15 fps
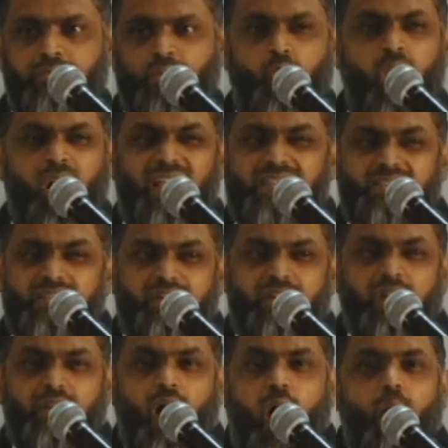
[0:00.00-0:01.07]
Why isn't
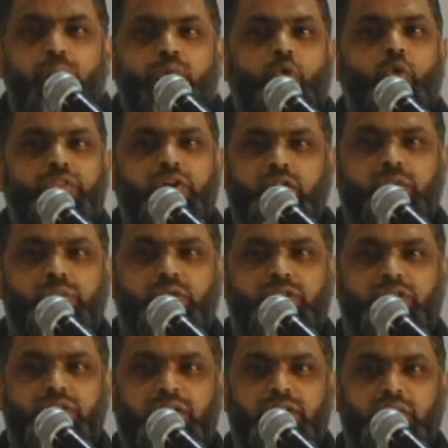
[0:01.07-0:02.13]
there an uproar in the
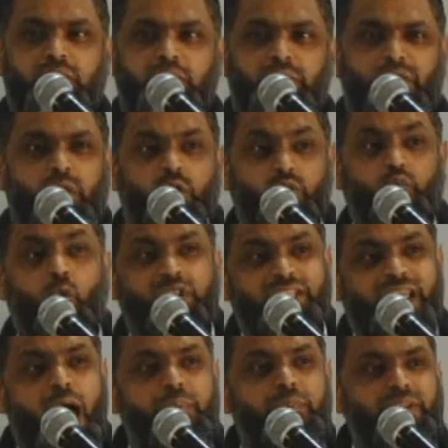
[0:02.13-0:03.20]
community? Because what's
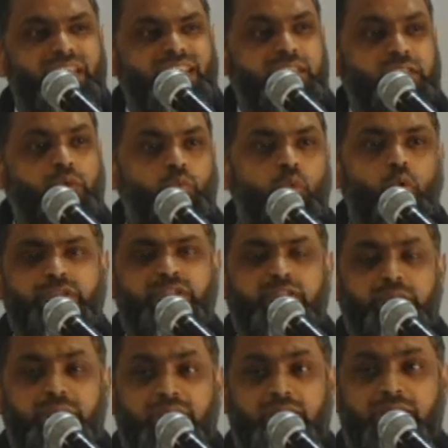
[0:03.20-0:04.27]
happening is the waters
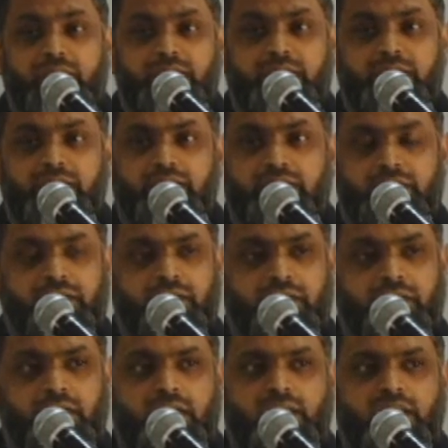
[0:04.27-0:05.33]
are being tested.
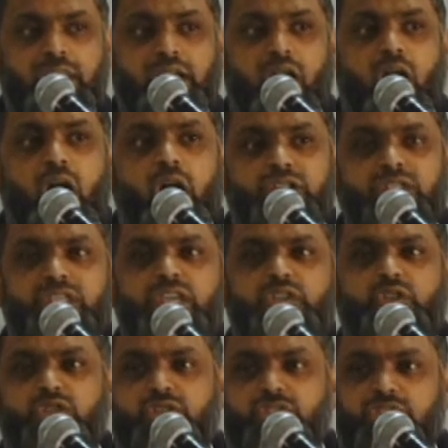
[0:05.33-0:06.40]
They're
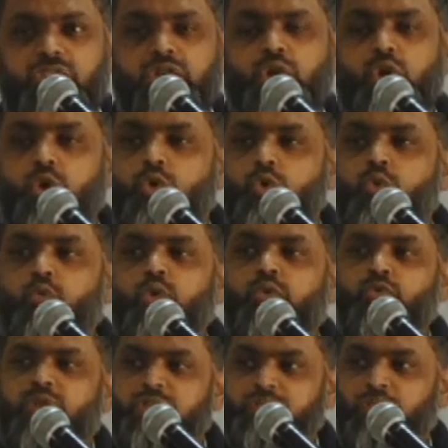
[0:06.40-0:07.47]
asking to see who
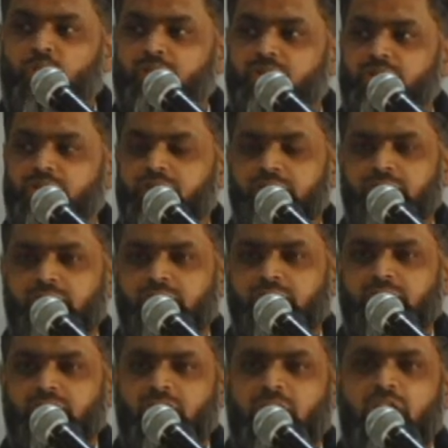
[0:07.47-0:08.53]
will respond.
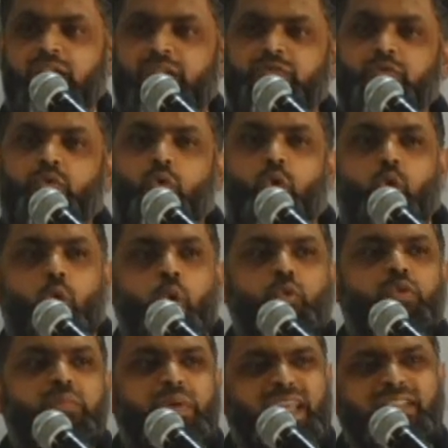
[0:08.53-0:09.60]
And if you all
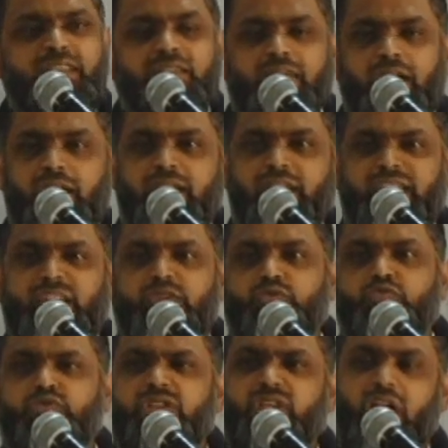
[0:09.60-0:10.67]
remain silent and
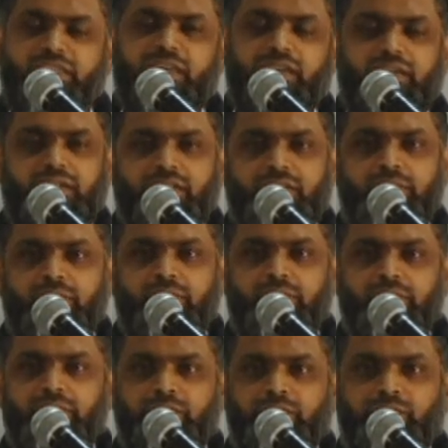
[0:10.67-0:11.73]
do nothing,
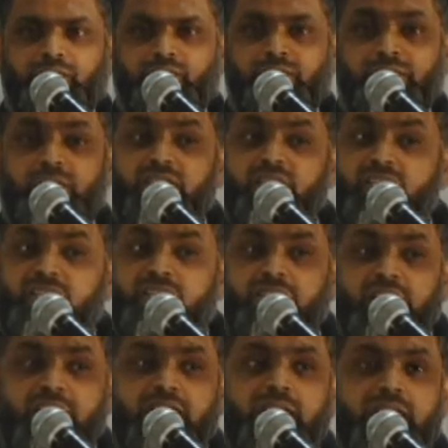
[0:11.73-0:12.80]
then the
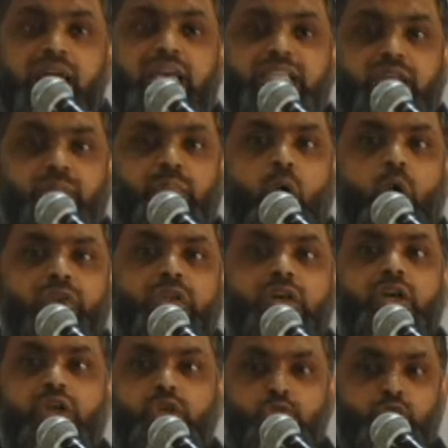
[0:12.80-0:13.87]
sin is upon
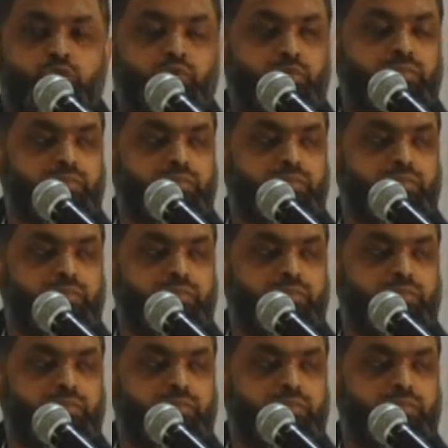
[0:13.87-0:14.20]
you.